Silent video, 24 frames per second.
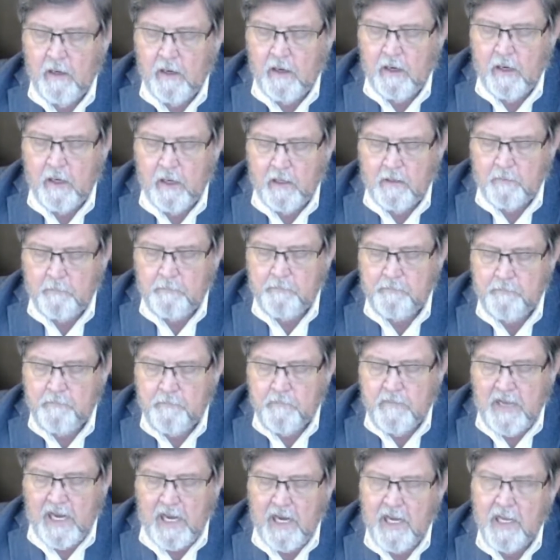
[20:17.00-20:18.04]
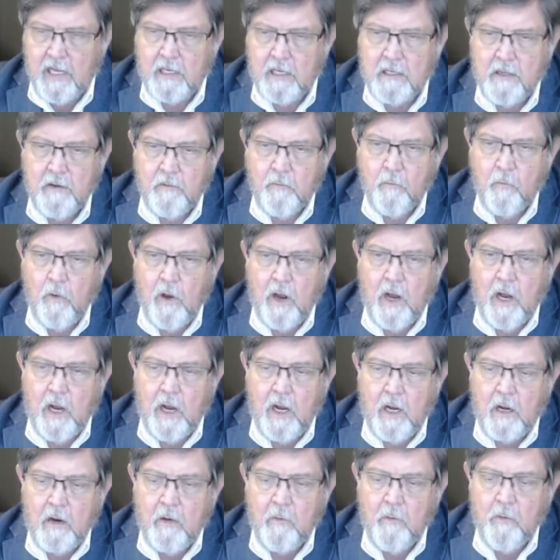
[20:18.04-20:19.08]
And
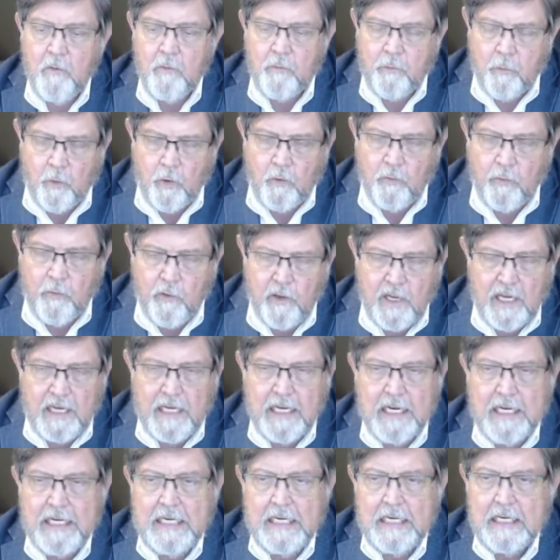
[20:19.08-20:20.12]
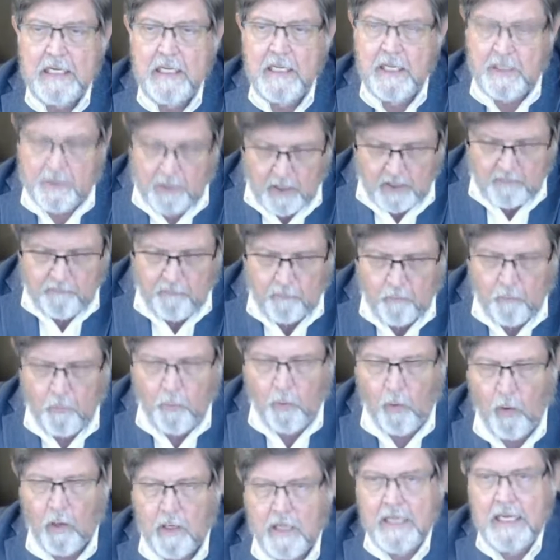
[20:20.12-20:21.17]
the third thing that doesn't
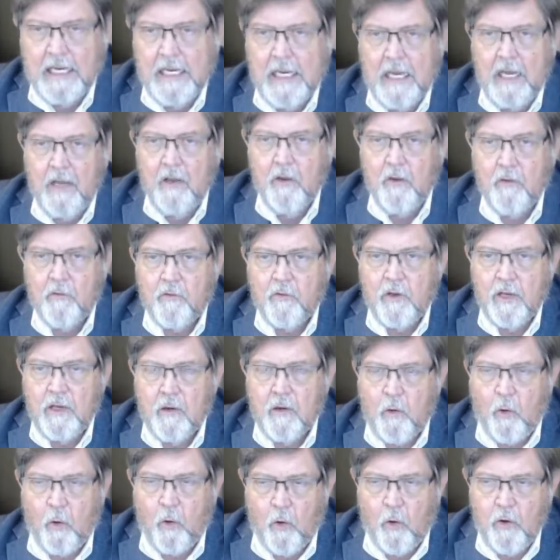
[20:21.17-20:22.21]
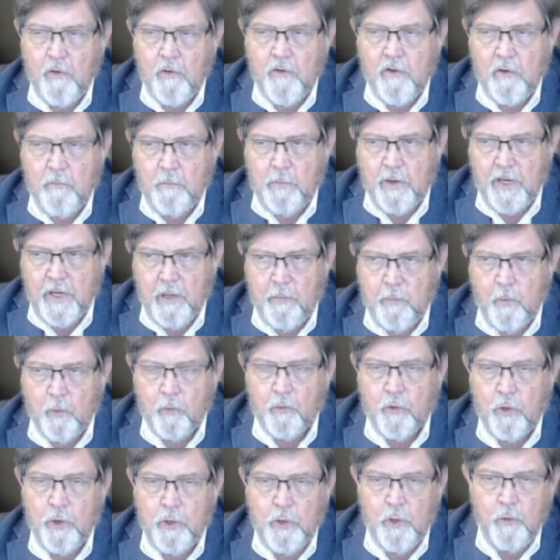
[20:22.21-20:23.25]
work is encouraging people
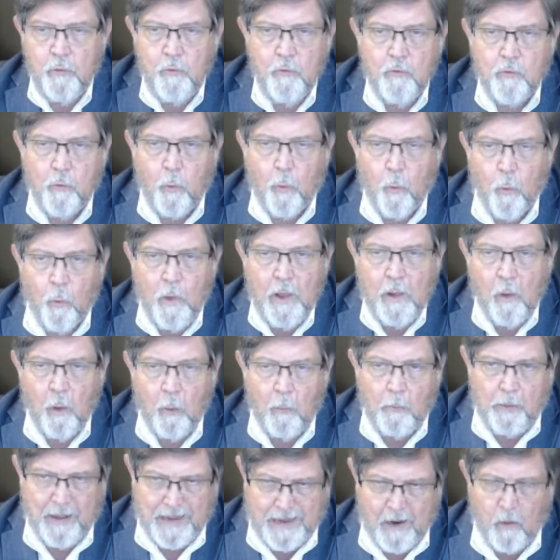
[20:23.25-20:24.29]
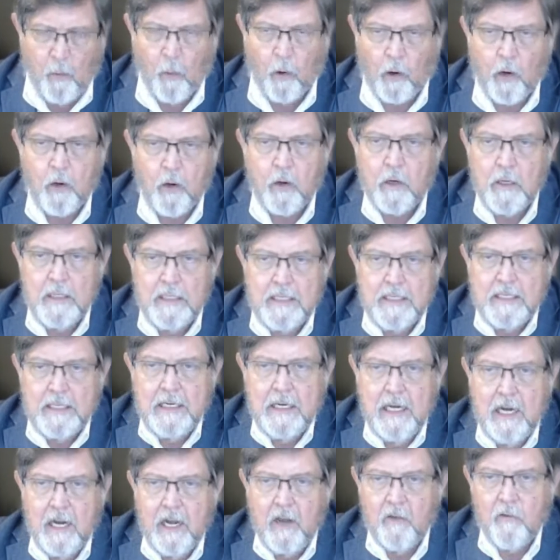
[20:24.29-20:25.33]
to use willpower
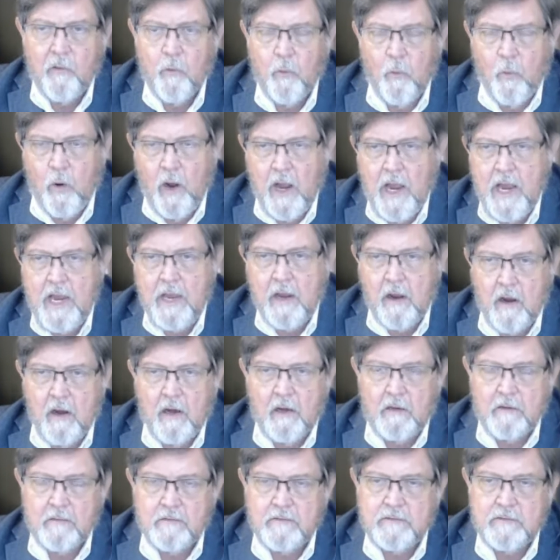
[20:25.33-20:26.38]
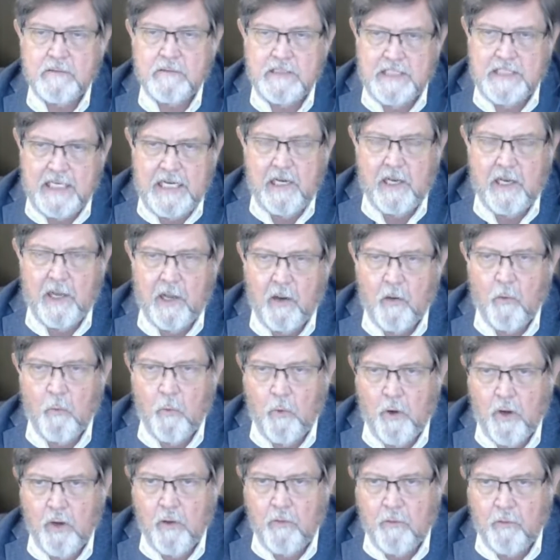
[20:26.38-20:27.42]
as a way of dealing
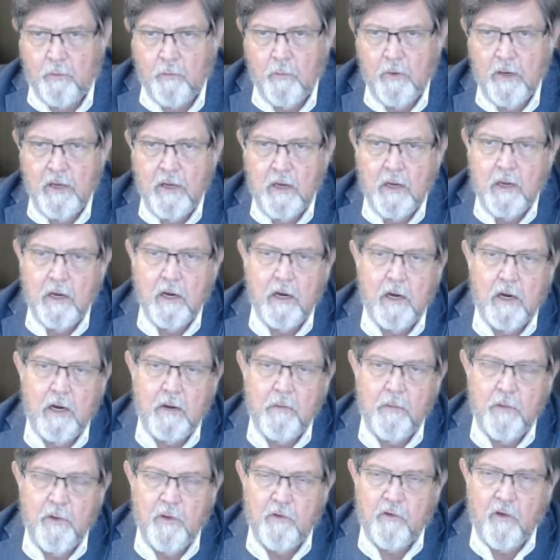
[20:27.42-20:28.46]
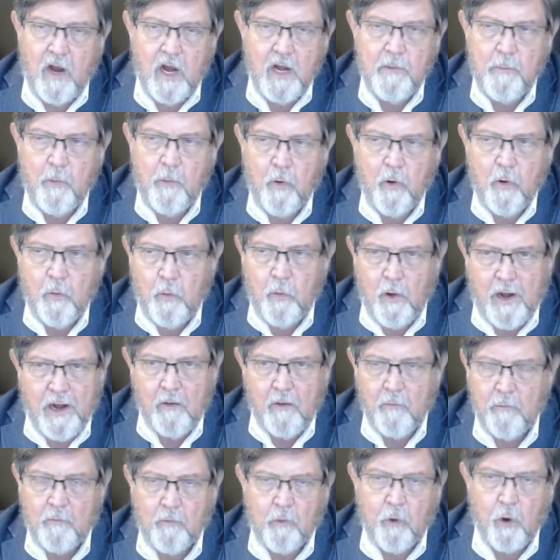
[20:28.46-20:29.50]
with this
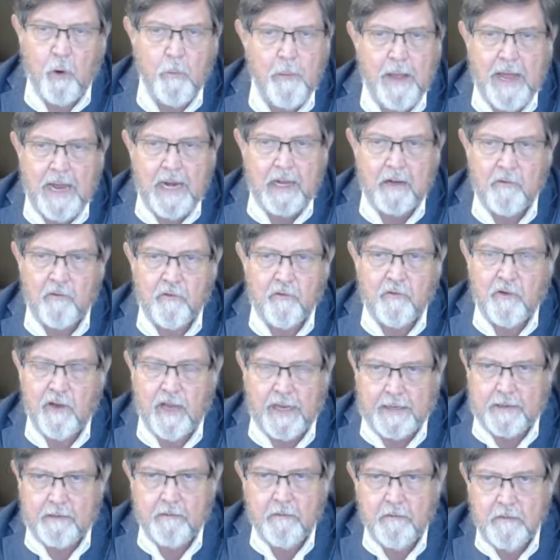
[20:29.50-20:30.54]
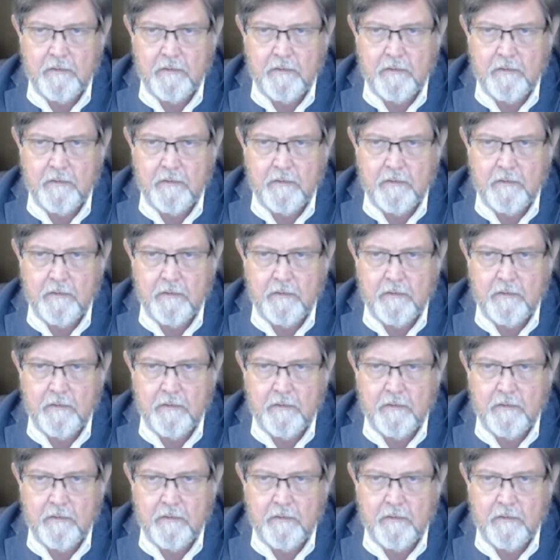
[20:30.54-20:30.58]
hyper-aroused traumatic state.